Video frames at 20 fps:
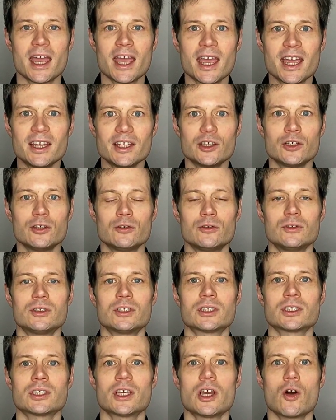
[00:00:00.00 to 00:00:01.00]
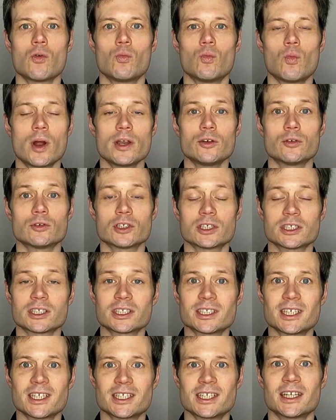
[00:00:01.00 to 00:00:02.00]
in use when you're just
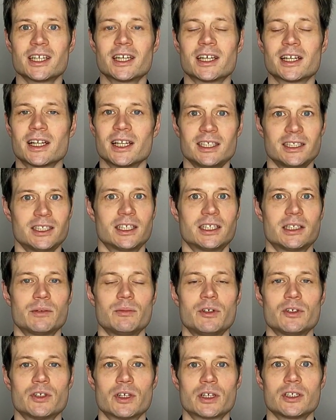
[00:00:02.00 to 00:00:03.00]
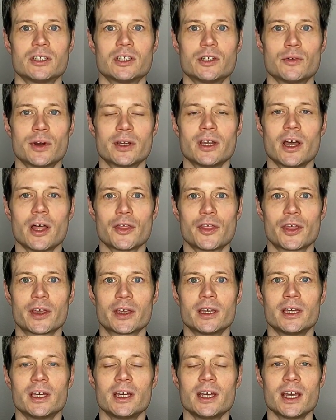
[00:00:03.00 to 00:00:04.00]
sitting and listening to music and doing
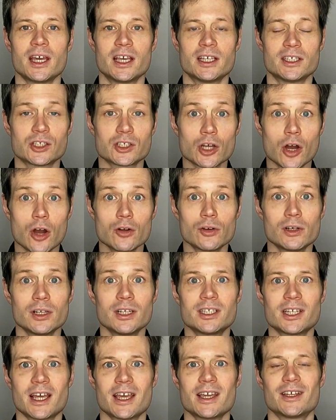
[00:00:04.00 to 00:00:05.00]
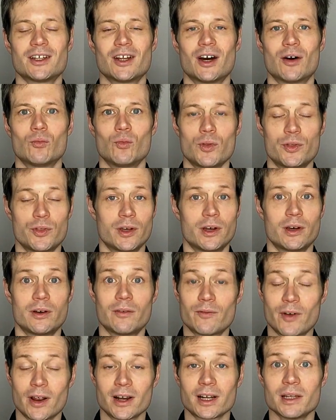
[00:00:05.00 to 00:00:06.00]
nothing is totally taken up with the,
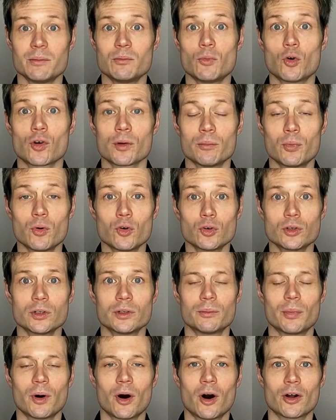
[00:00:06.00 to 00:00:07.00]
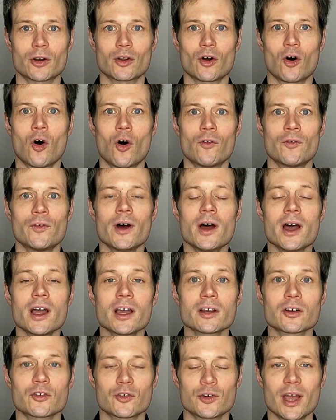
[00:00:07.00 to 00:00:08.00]
frankly, more important part of
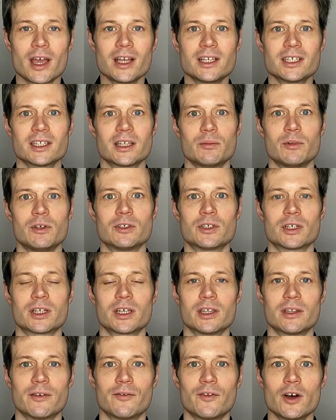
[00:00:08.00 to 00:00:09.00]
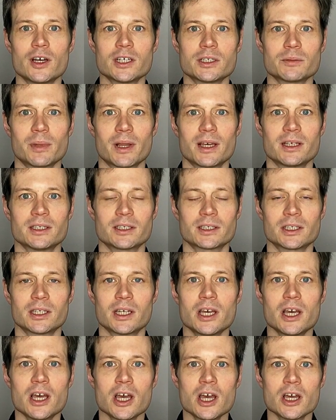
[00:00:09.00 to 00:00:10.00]
creating the music in the first place.
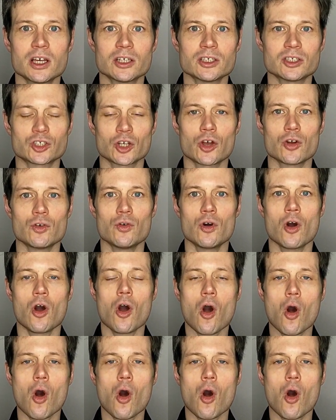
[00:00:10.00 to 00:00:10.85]
So